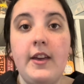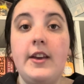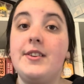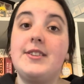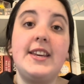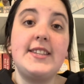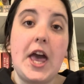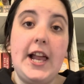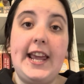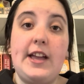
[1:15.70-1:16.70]
So this
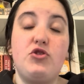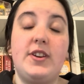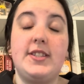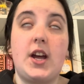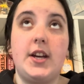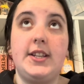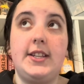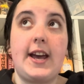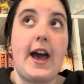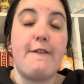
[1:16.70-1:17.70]
early entry started
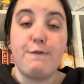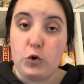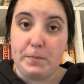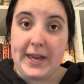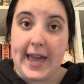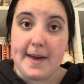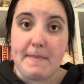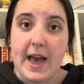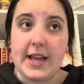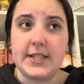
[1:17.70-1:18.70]
at 4 p.m.
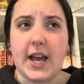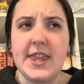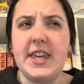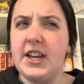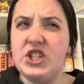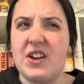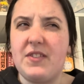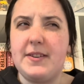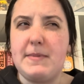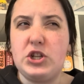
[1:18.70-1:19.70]
and I think general
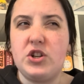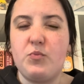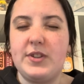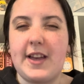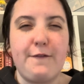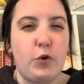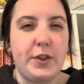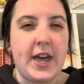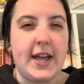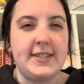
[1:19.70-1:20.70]
admission was at
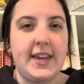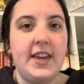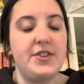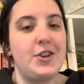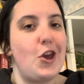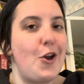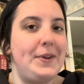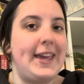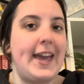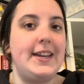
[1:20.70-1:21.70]
4:30, so you only
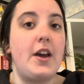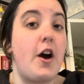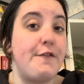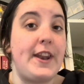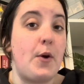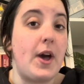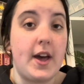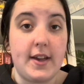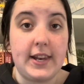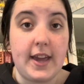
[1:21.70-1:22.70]
get in half an hour
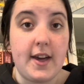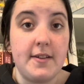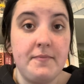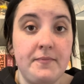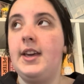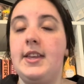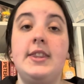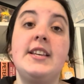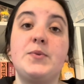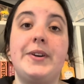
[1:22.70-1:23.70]
earlier.
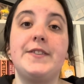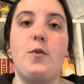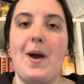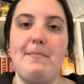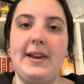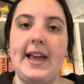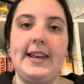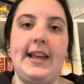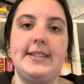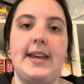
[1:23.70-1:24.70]
This was for Wembley at
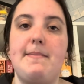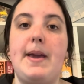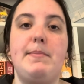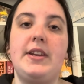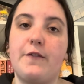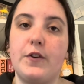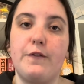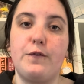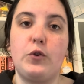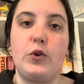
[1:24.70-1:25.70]
least, it may be different
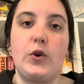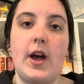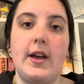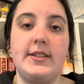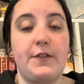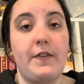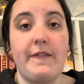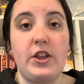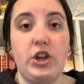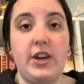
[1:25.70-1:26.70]
for different
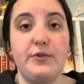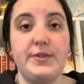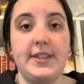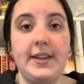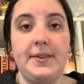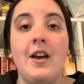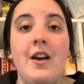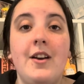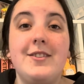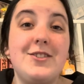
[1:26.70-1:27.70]
venues.
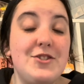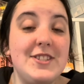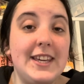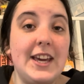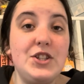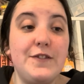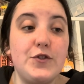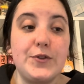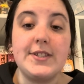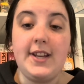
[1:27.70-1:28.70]
So just in case you've
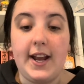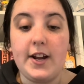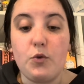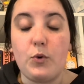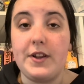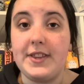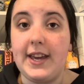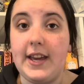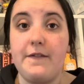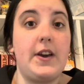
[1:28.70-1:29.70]
not seen what
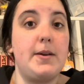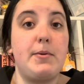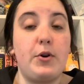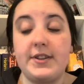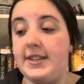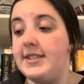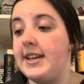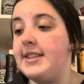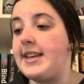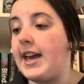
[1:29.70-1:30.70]
the VIP boxes
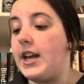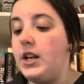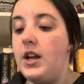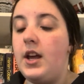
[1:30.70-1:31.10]
contain,